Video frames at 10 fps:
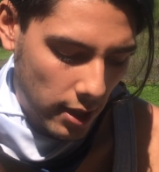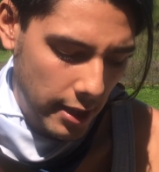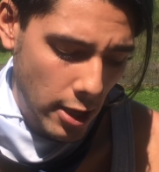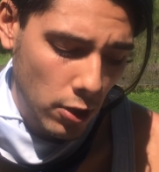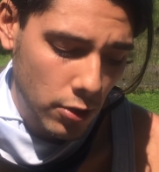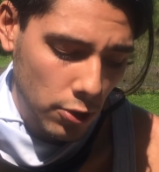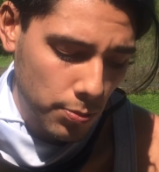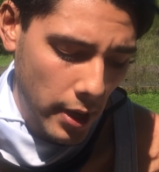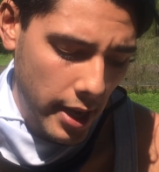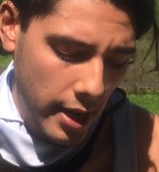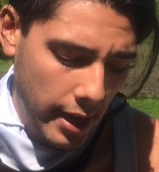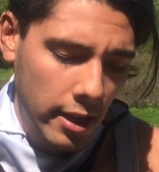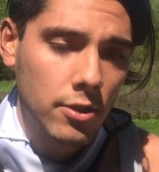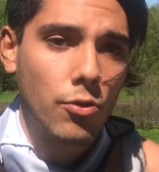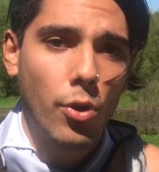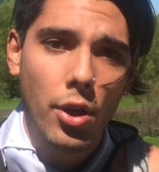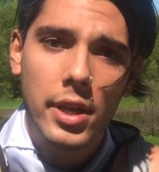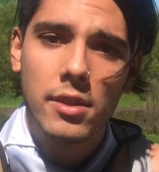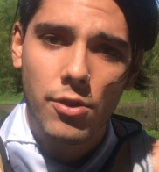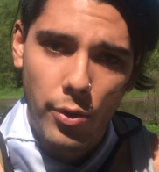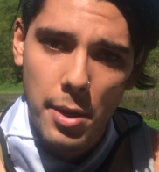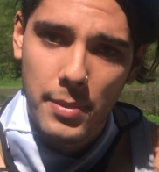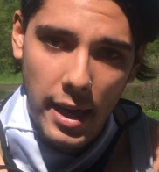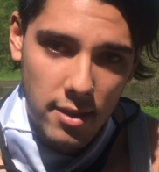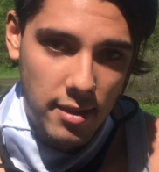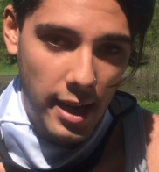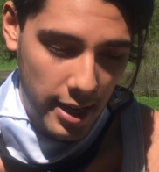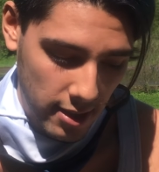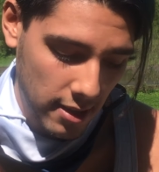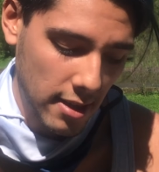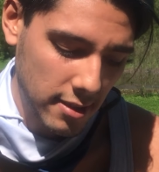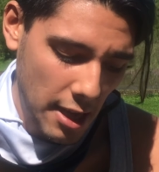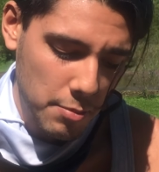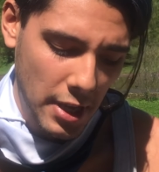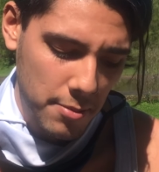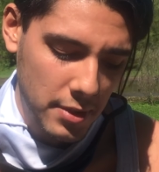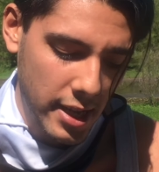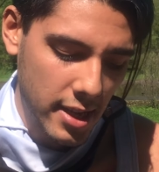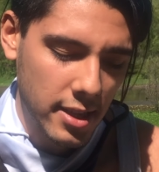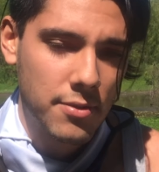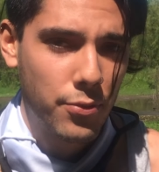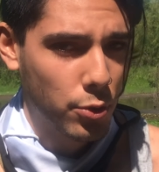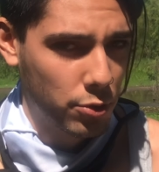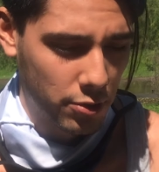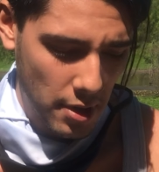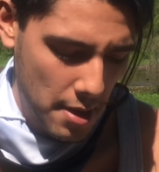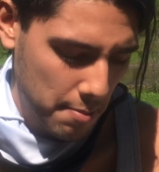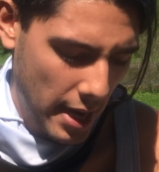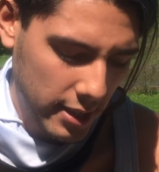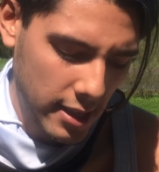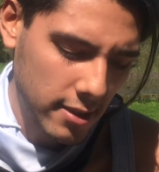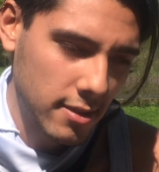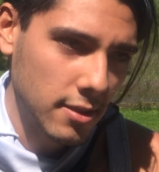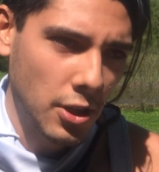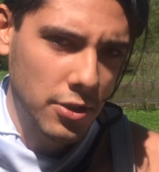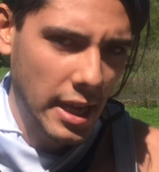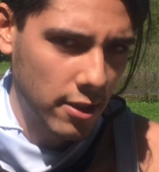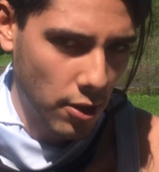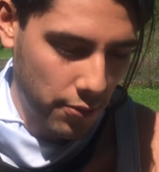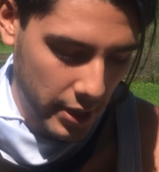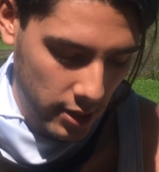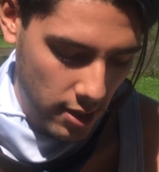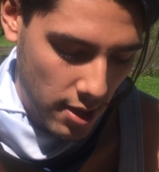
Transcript: they also hunt rodent, reptiles, and sometimes they eat fruits, but it's not that often.